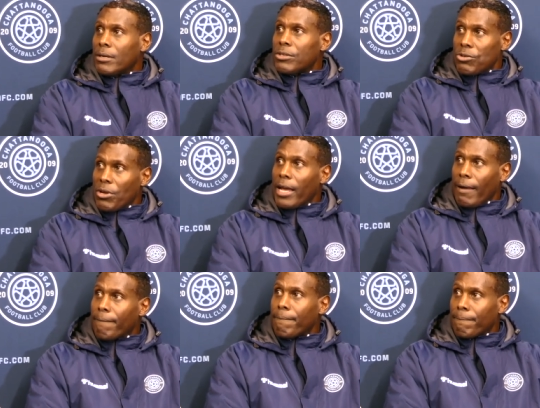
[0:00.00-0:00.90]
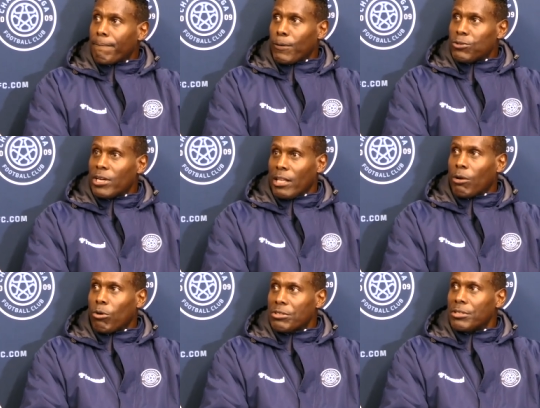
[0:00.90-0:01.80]
So, yeah, we still got a lot
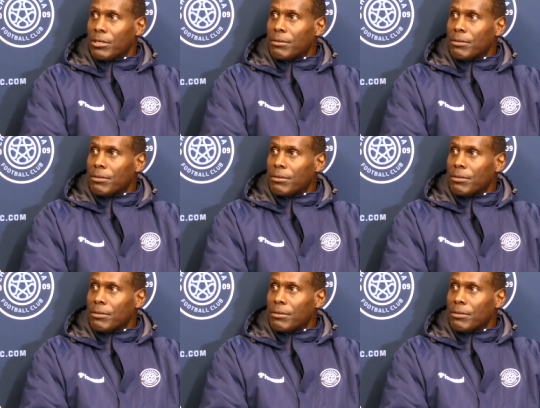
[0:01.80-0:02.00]
of work to do.